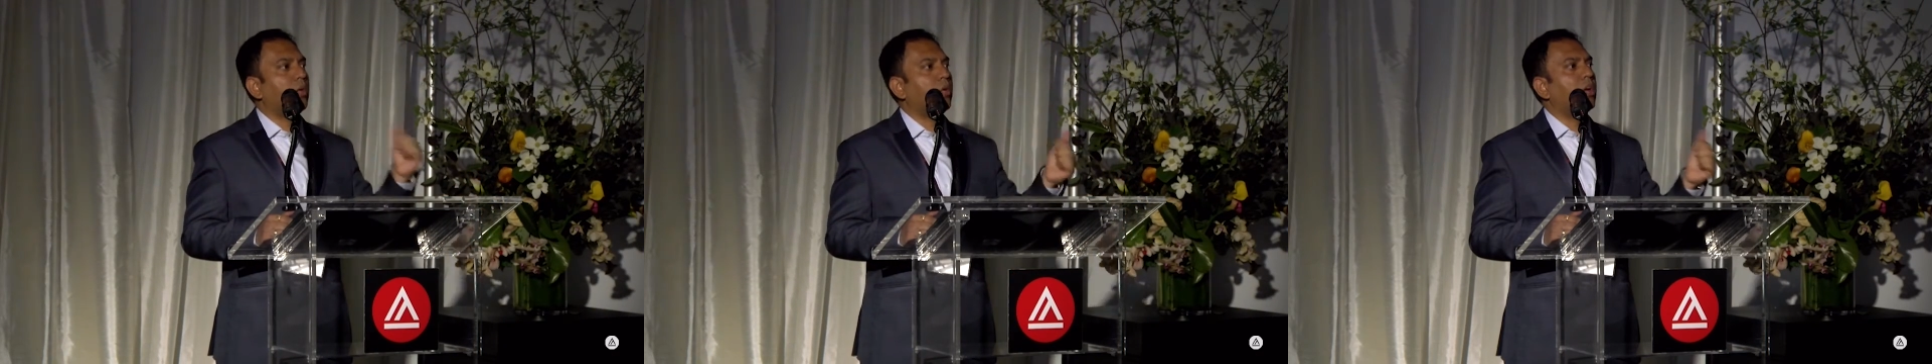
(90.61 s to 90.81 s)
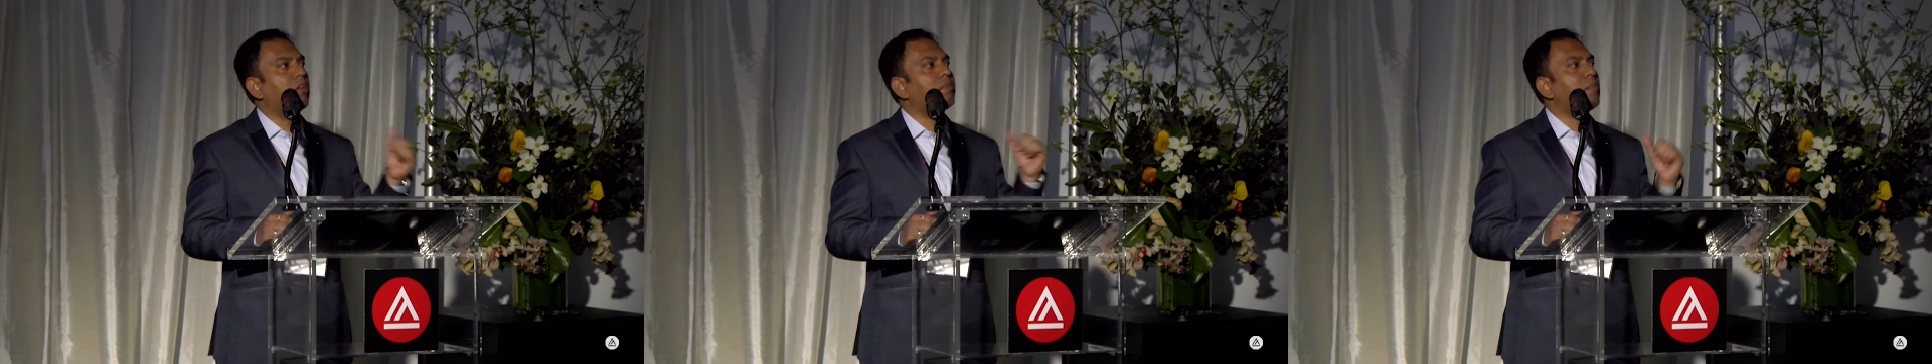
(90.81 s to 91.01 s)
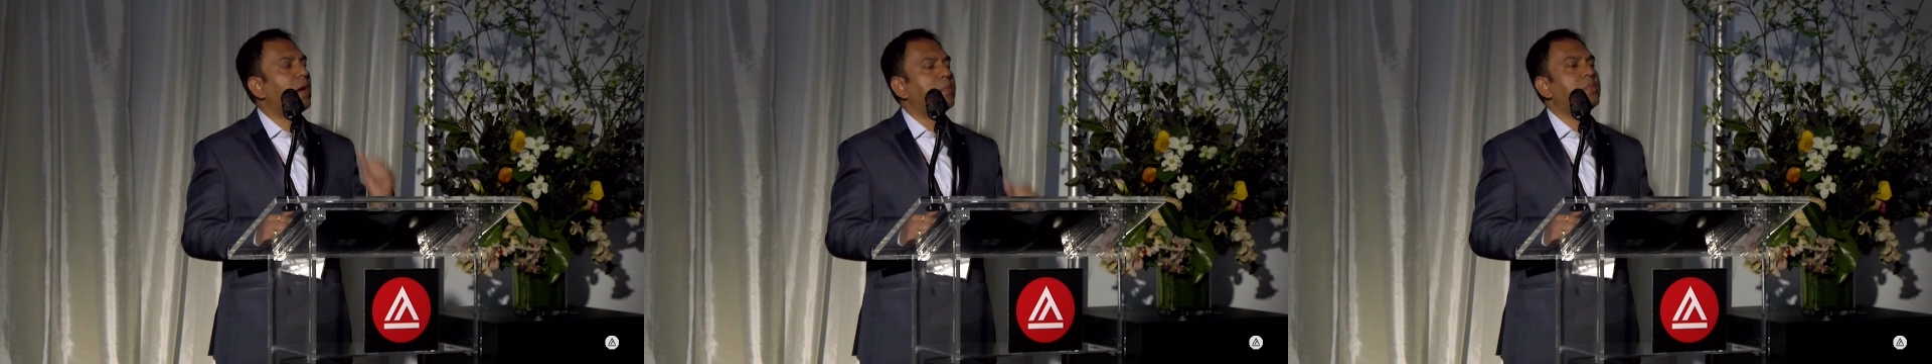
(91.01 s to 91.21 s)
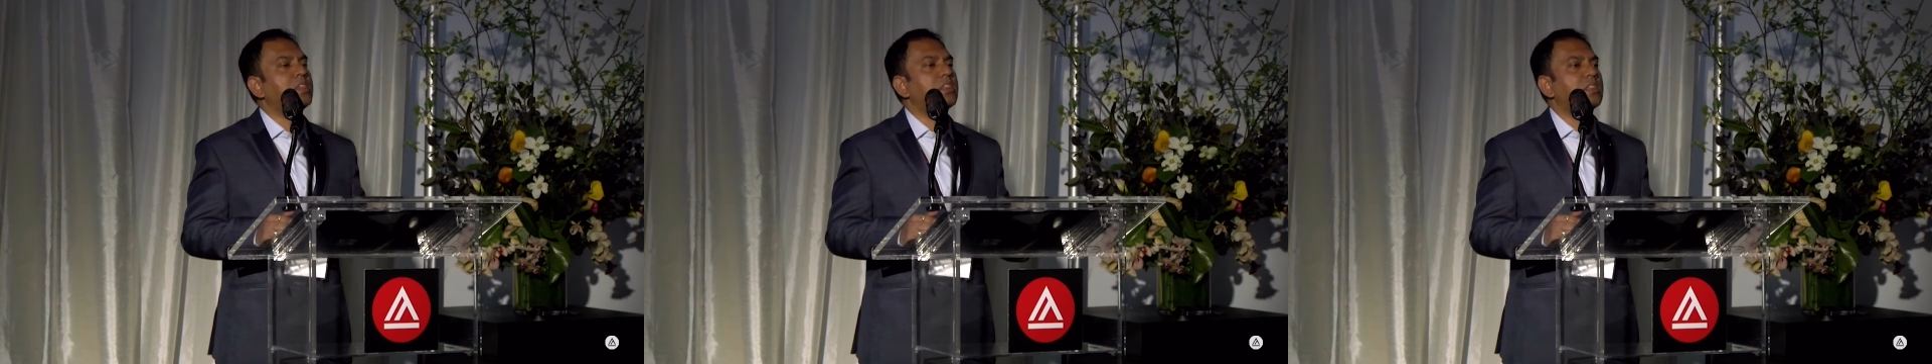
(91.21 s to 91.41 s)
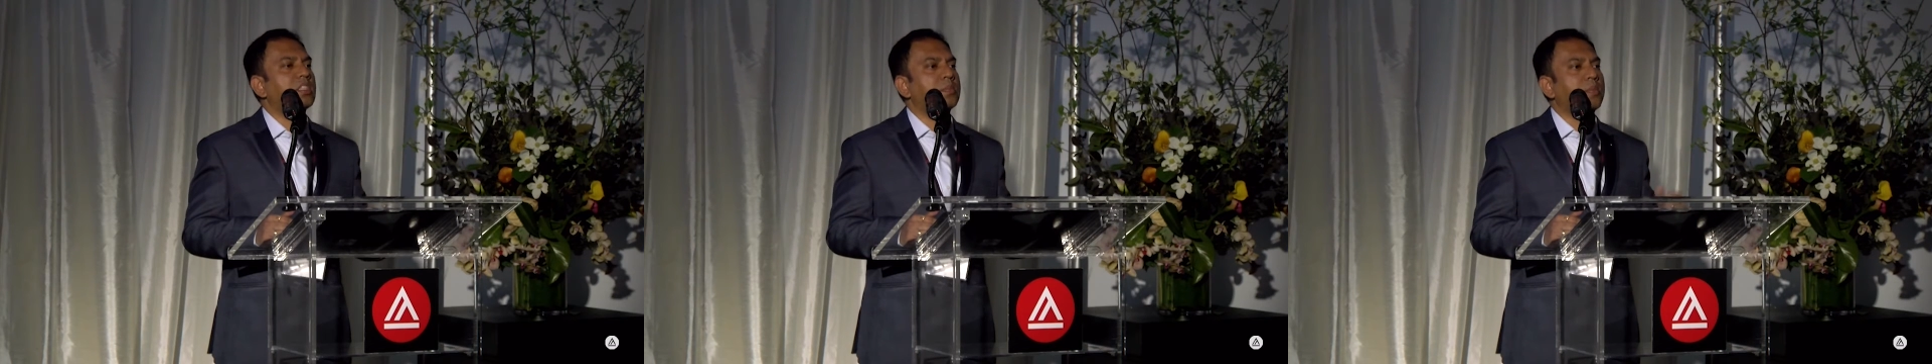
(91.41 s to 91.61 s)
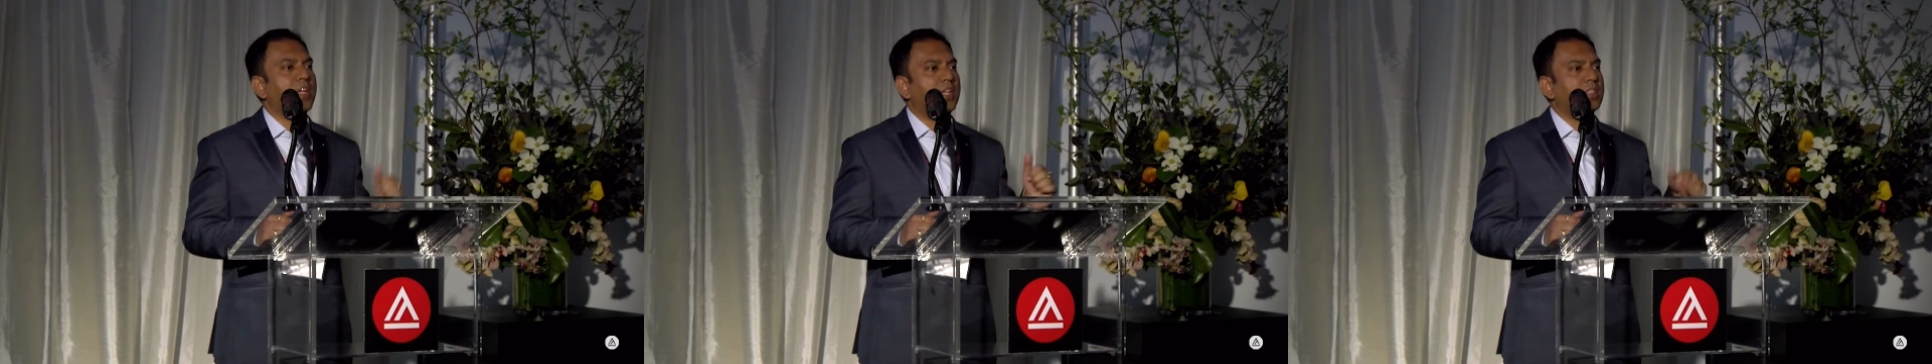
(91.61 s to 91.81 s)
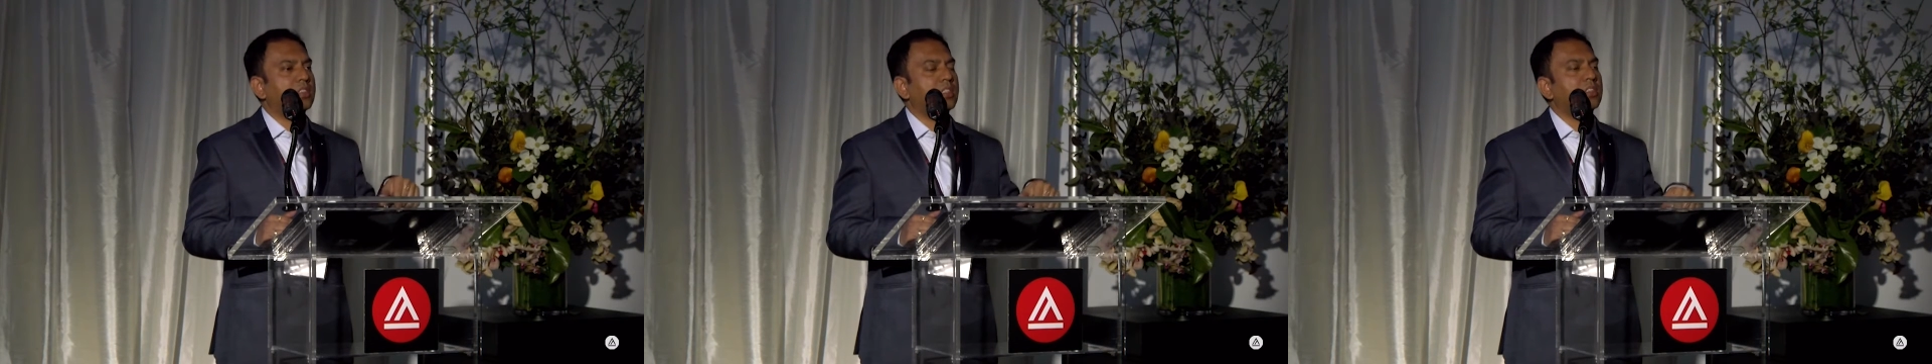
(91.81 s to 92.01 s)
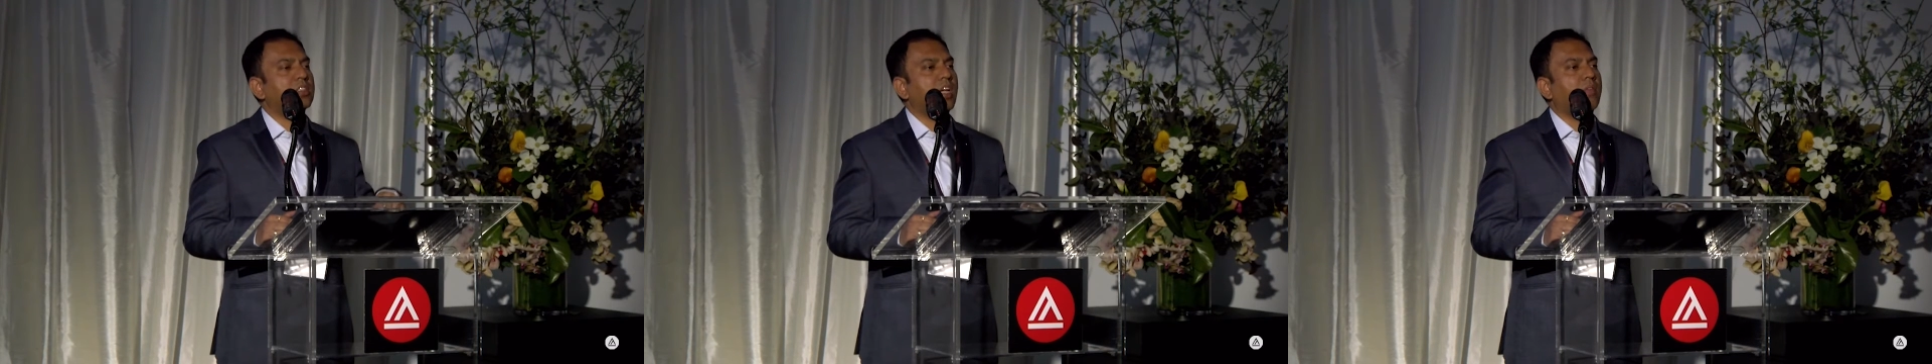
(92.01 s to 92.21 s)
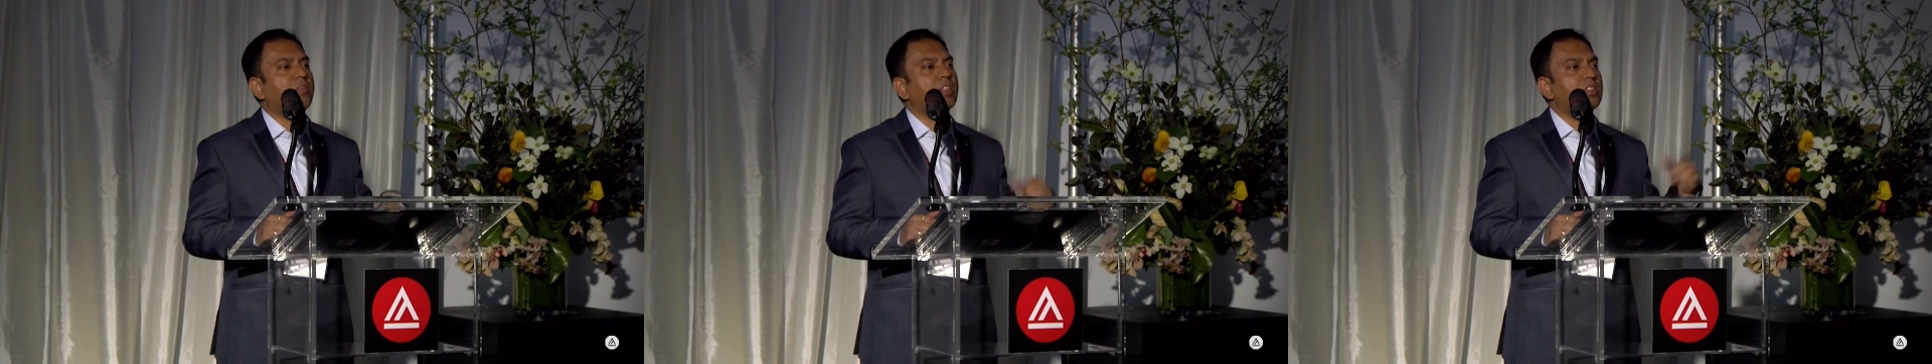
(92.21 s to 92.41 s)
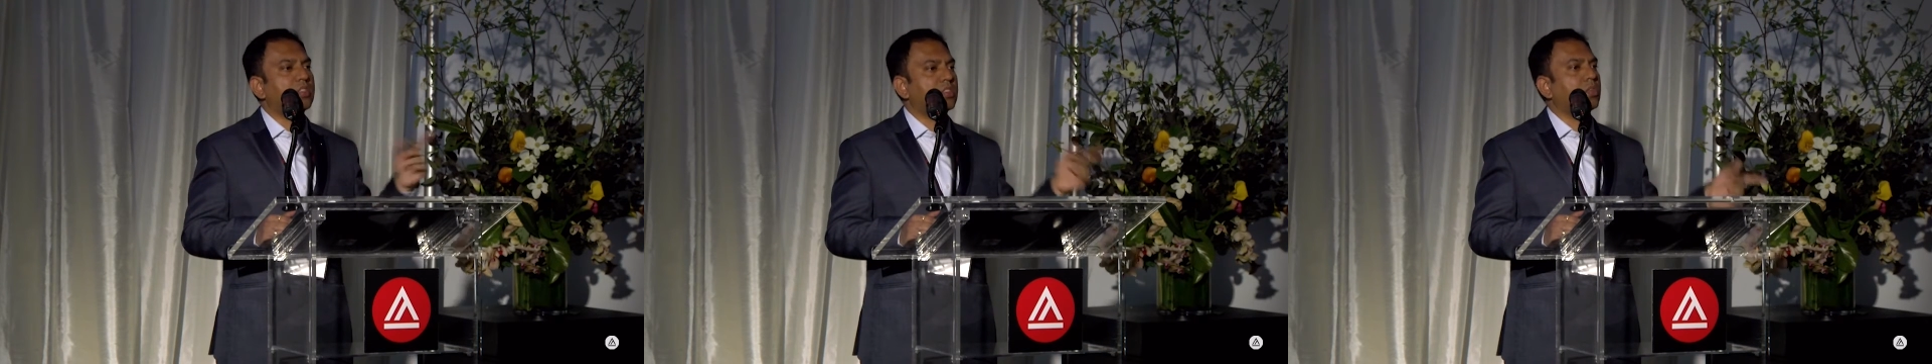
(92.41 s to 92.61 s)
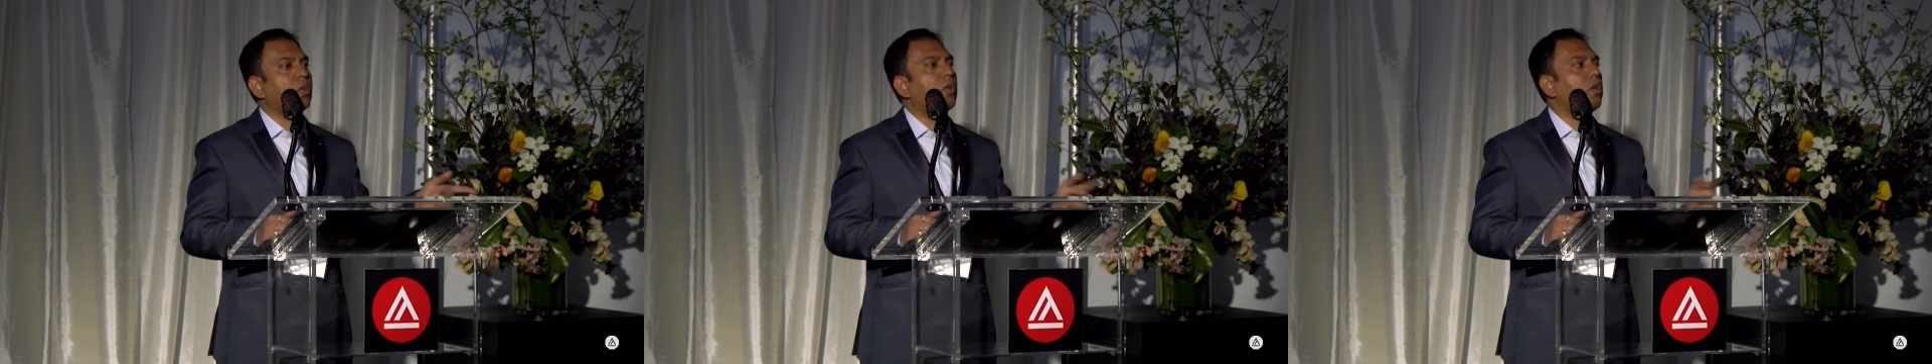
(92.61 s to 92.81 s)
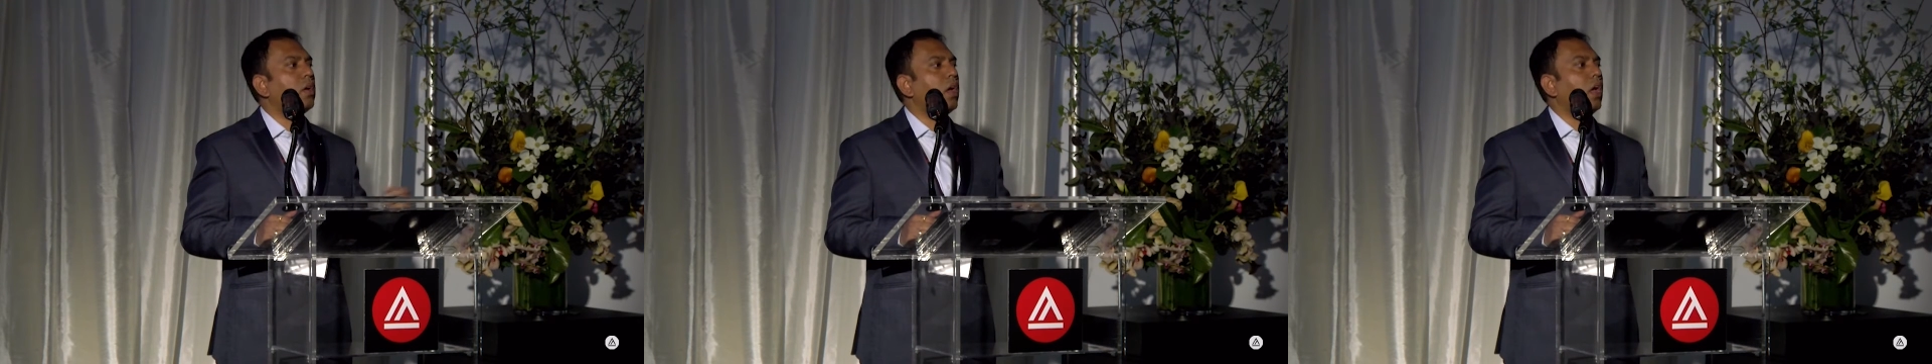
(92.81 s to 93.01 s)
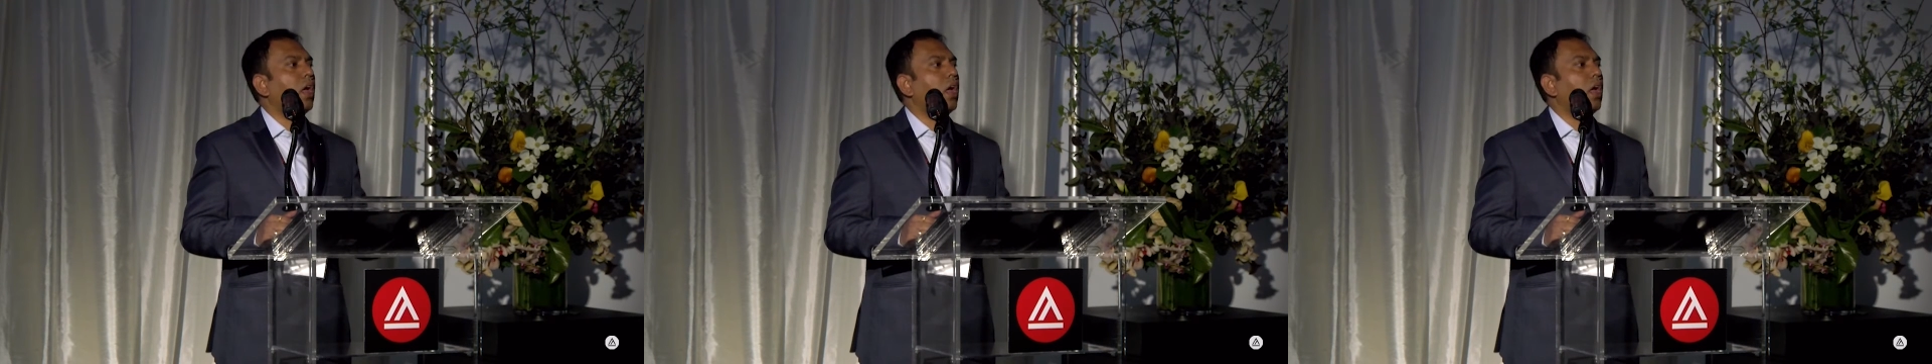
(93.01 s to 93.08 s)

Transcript: one of my business meetings in San Francisco,